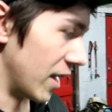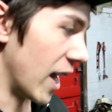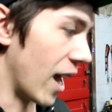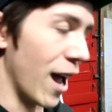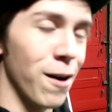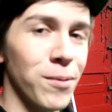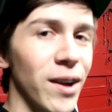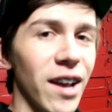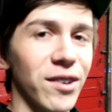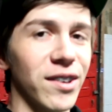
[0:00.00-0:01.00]
And yeah, I hope you
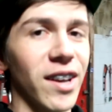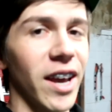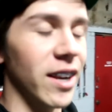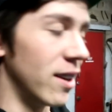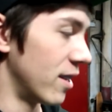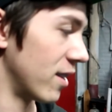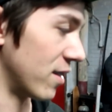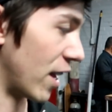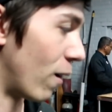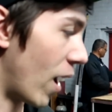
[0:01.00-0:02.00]
guys are excited,
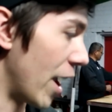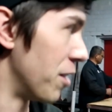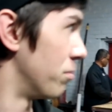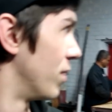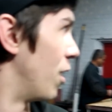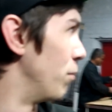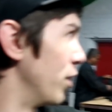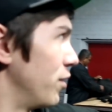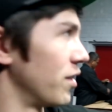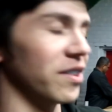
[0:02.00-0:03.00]
because I know I am.
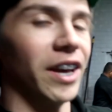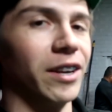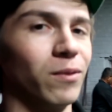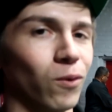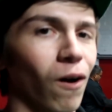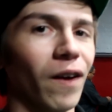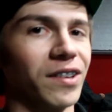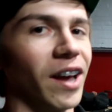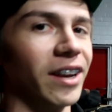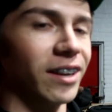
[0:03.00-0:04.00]
Emilio's excited. We're all
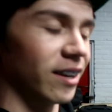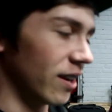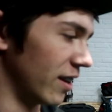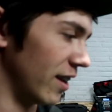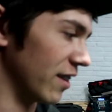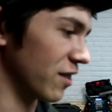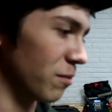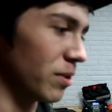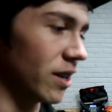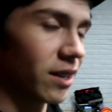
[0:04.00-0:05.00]
excited. It's
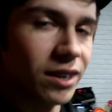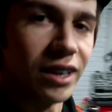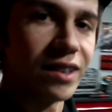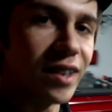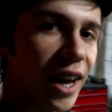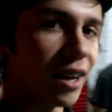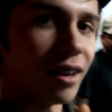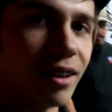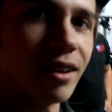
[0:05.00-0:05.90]
gonna be insane.